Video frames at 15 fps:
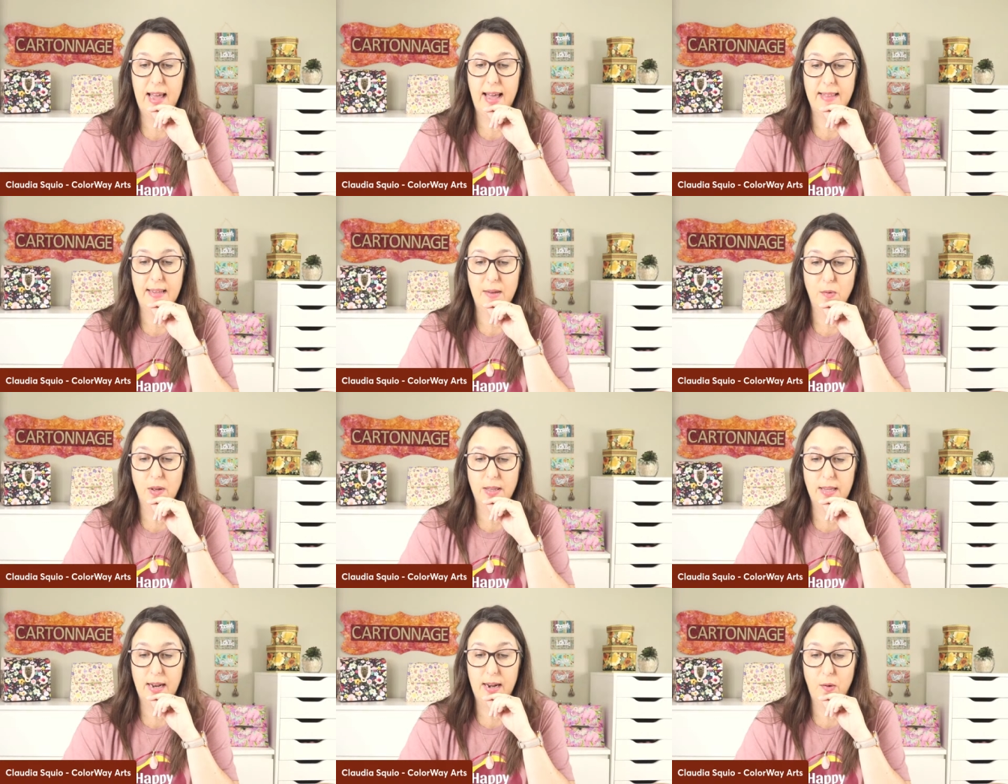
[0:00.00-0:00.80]
Yeah, the
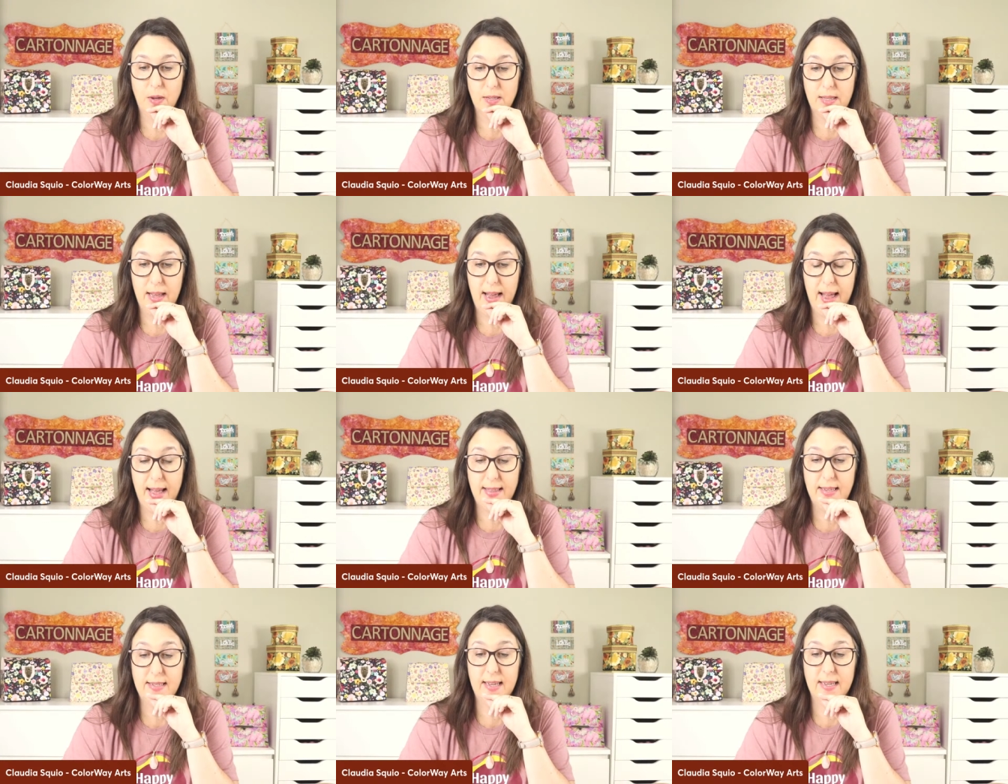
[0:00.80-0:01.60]
one that I was
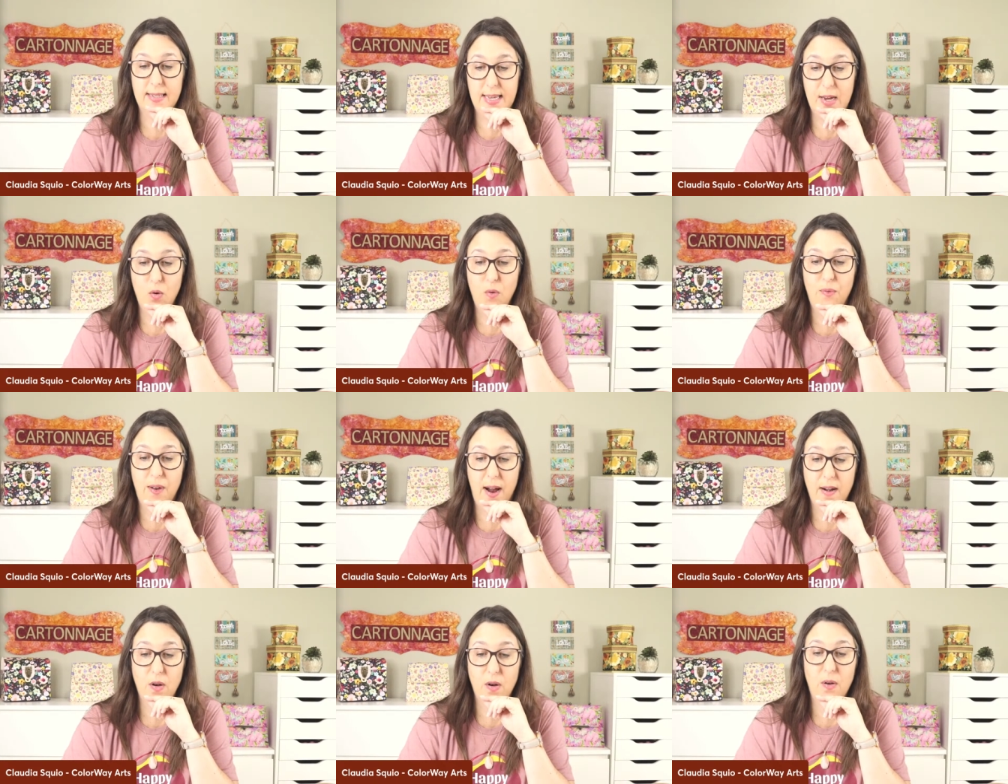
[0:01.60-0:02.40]
that is a single
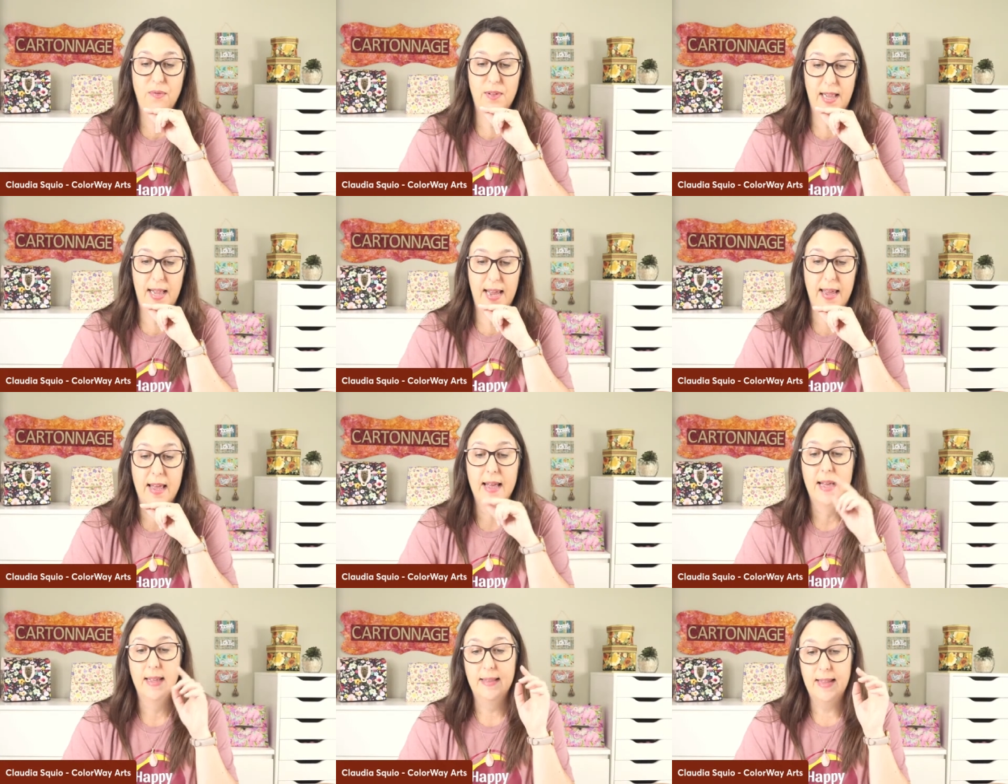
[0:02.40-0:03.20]
firing of clay.
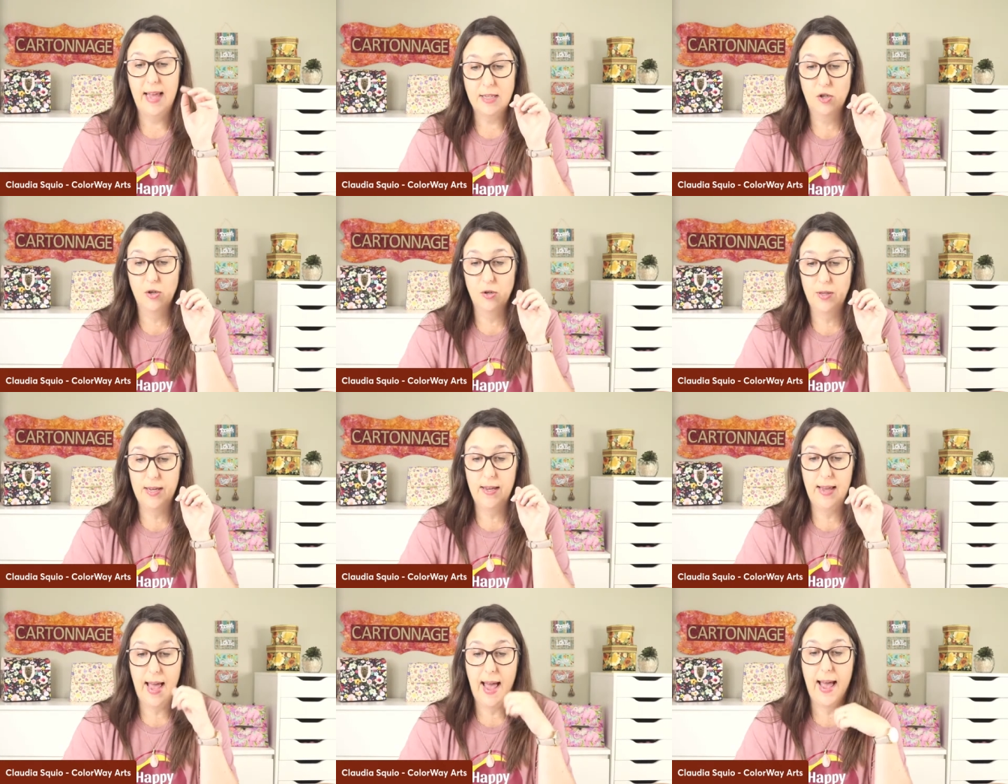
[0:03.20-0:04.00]
Thanks,
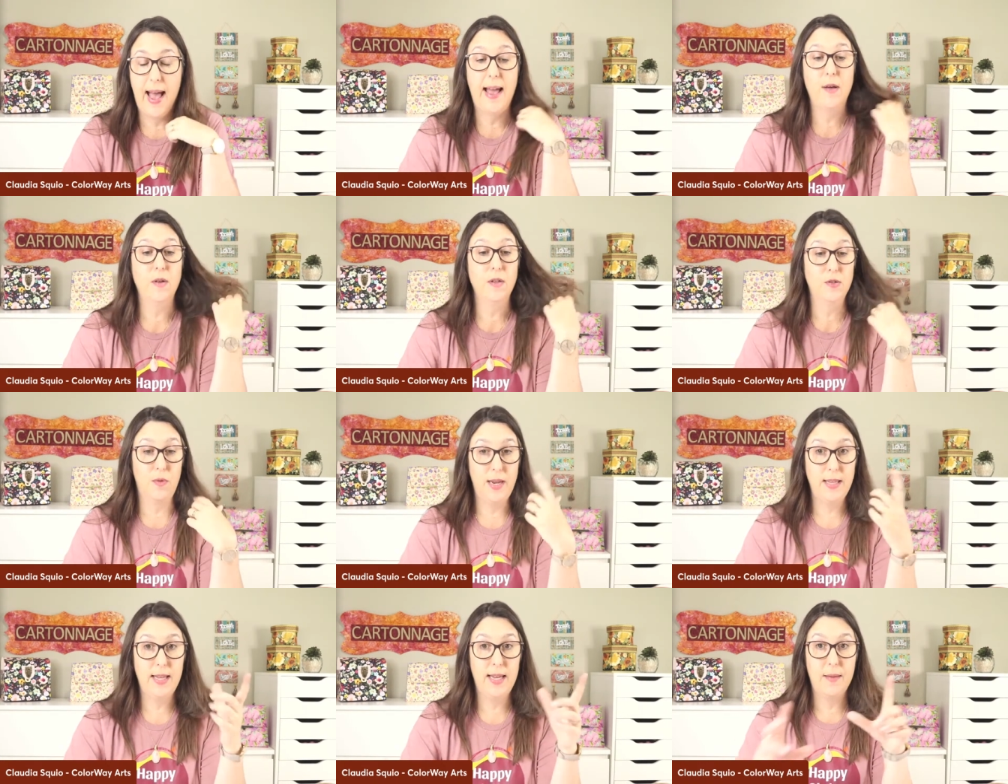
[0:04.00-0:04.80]
Judy. Yeah, I was
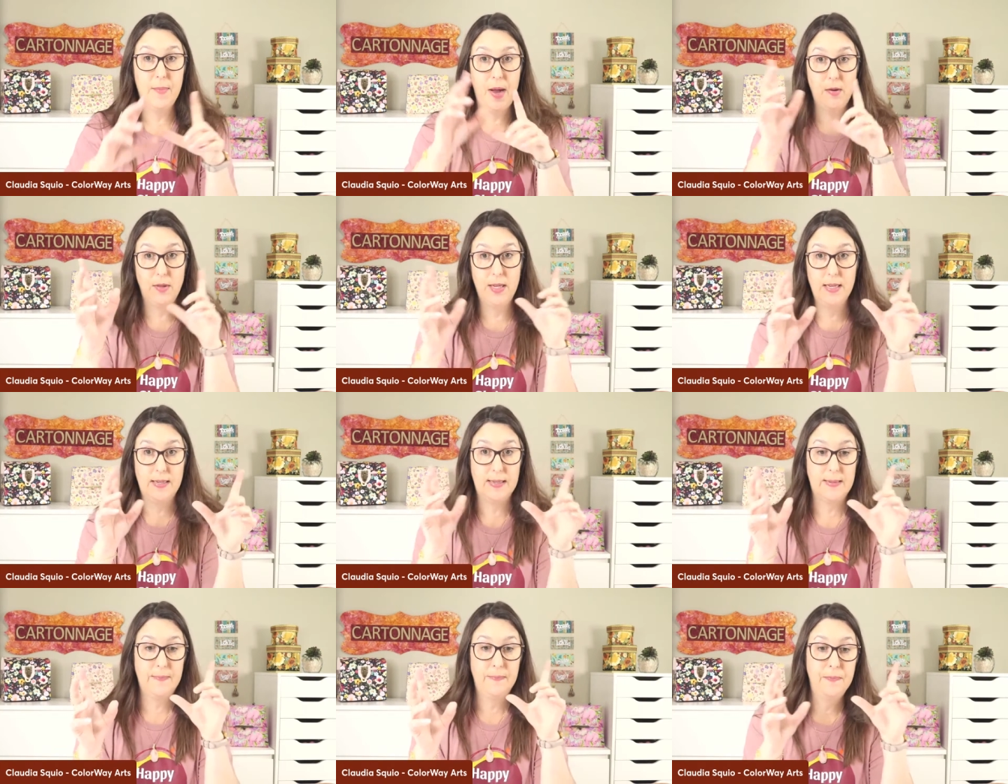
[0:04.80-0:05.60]
reading about
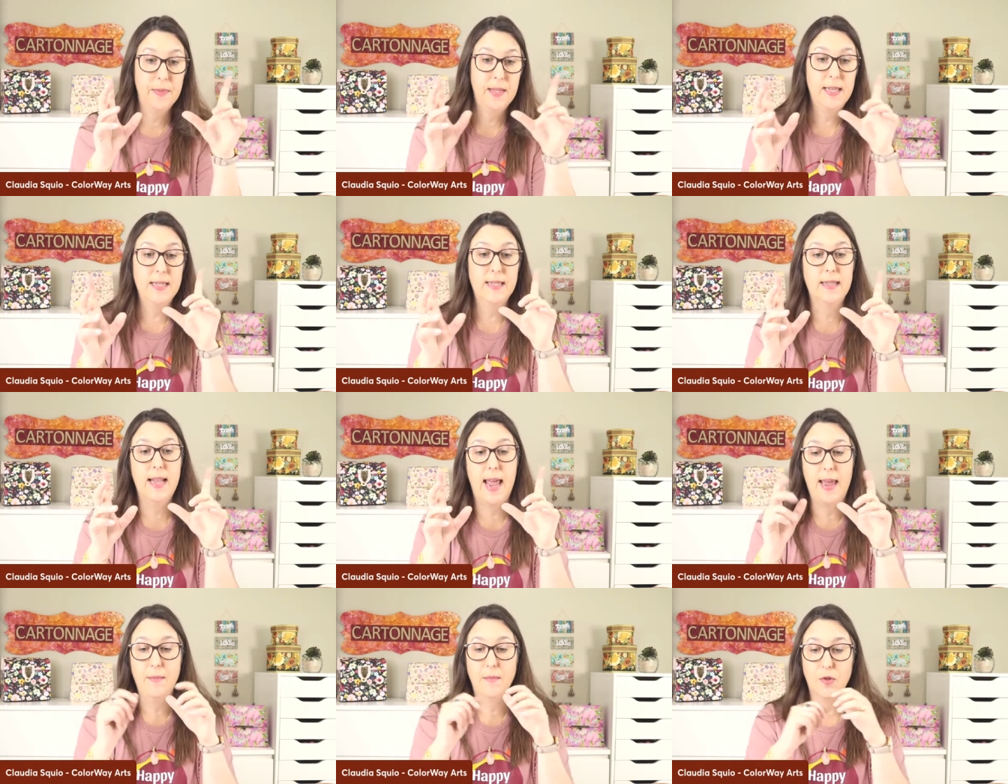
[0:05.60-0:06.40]
this these
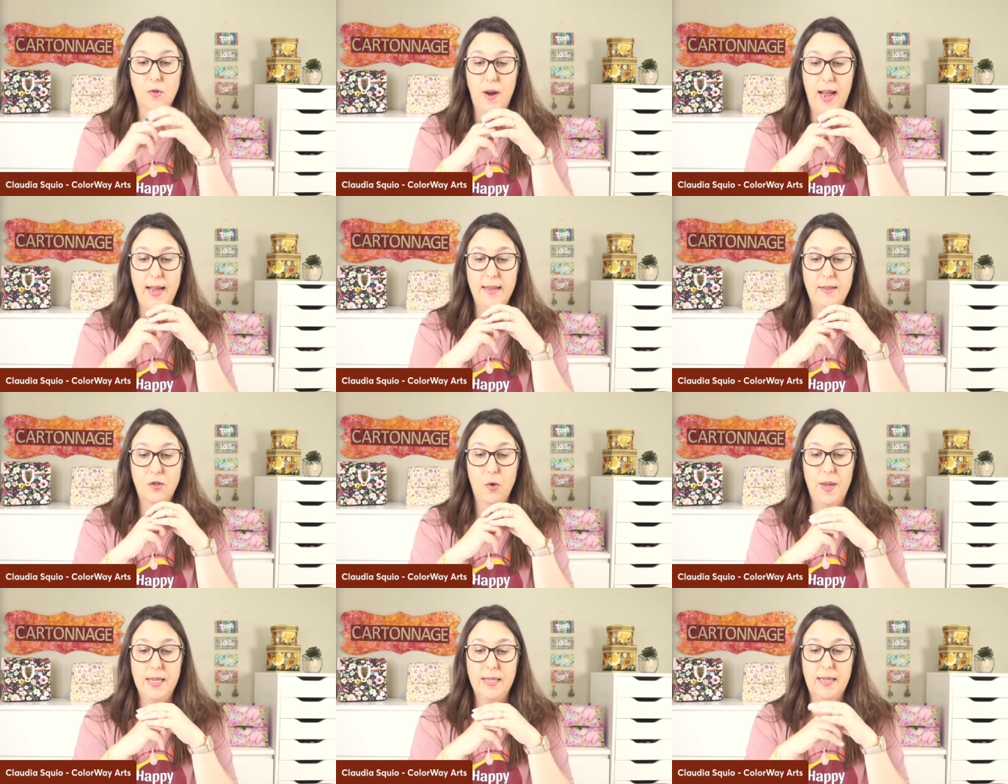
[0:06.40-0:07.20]
names, right?
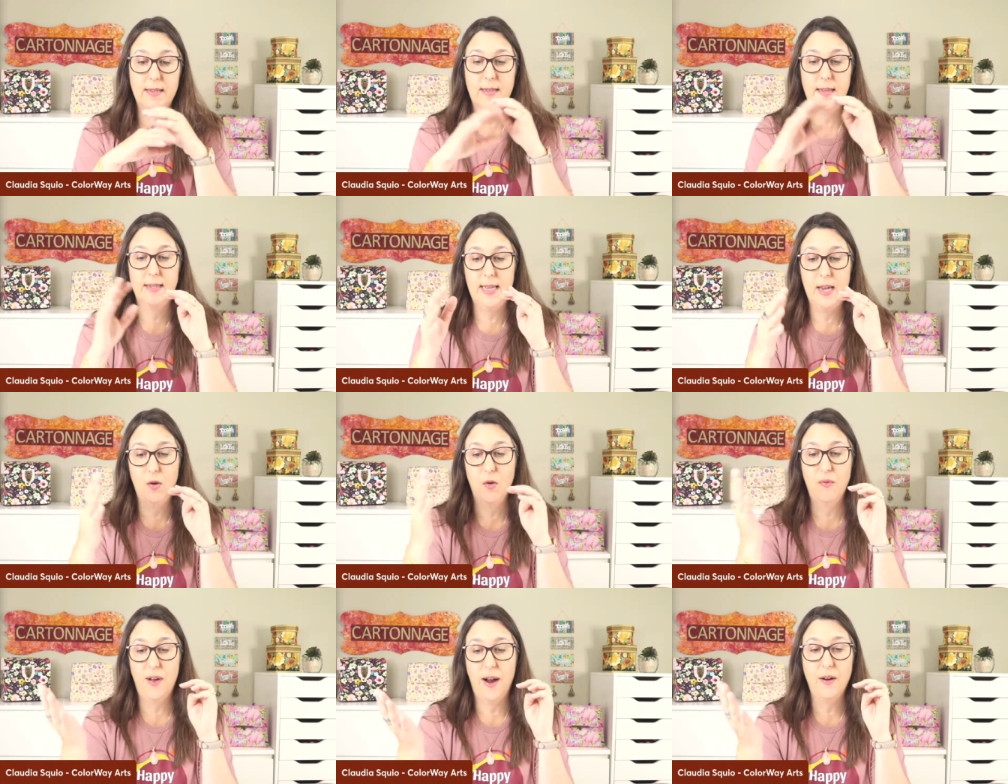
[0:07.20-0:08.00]
So bisque is a
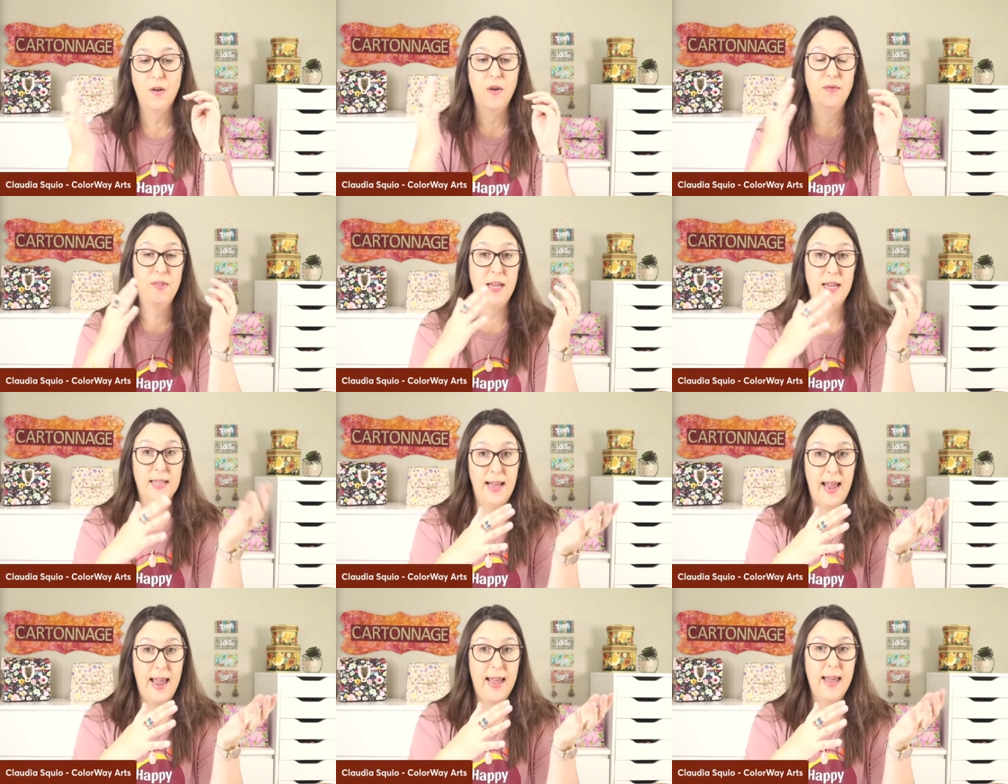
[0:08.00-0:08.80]
single firing of the
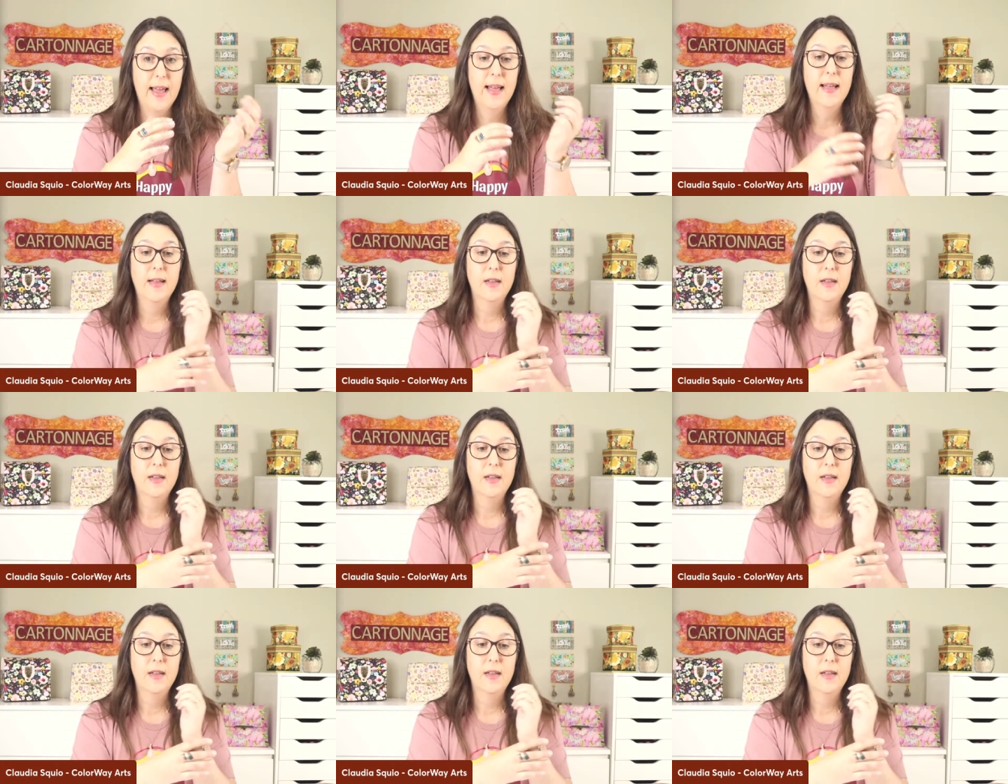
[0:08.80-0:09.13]
clay.